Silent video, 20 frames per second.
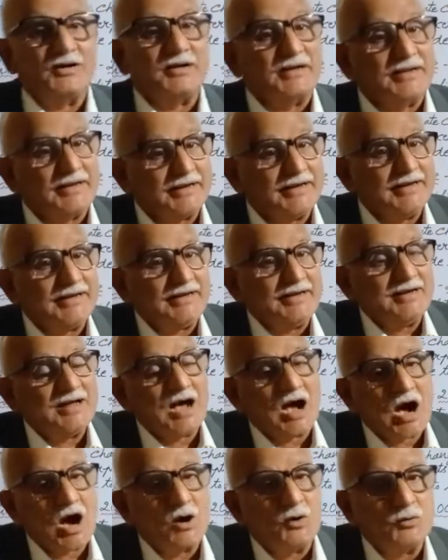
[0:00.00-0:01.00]

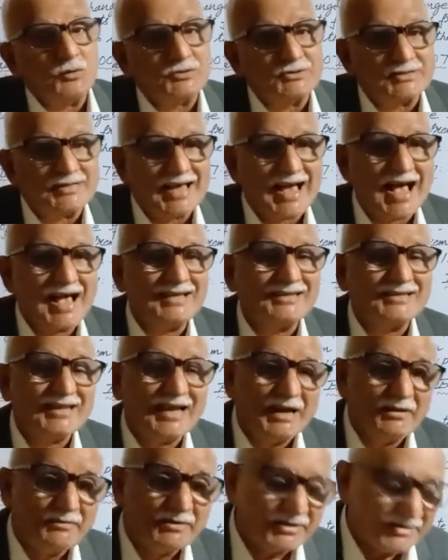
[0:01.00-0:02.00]
greenhouse gas
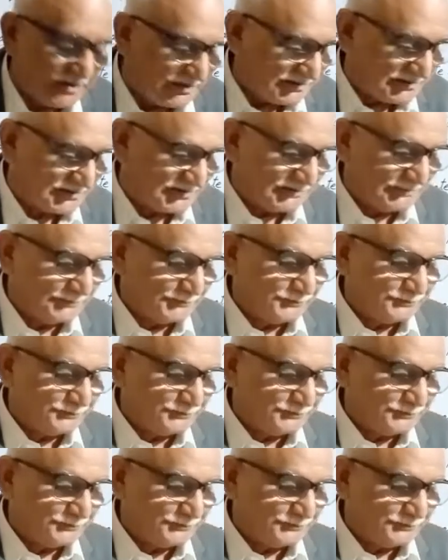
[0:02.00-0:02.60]
emissions.